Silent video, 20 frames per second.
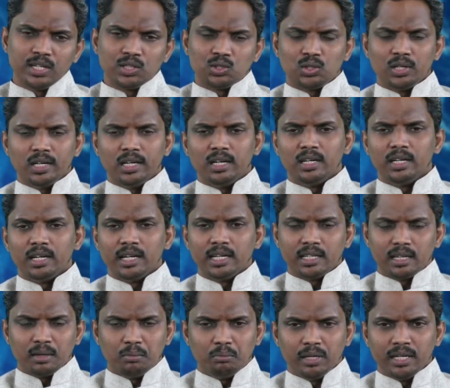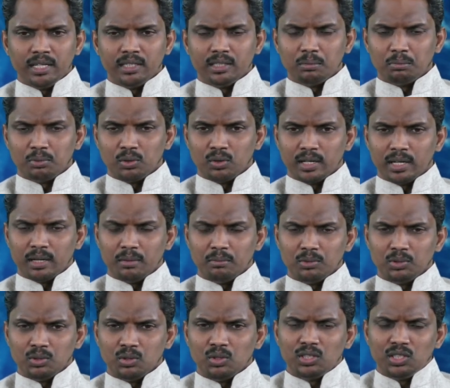learn and complete the program.
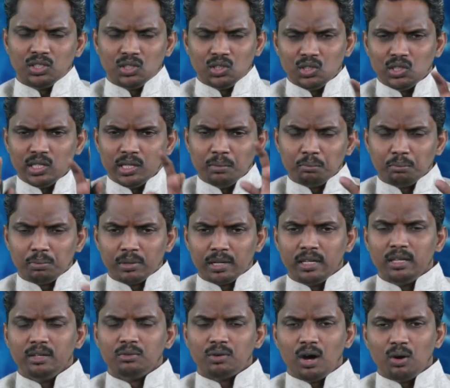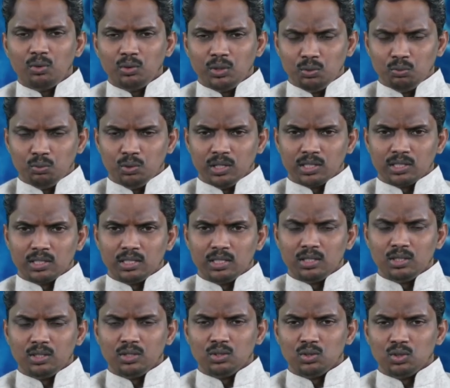So this is in brief how it works.
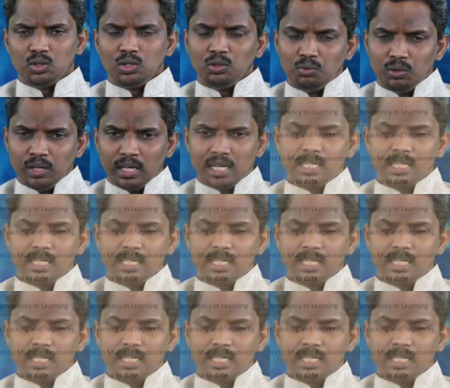So if you are a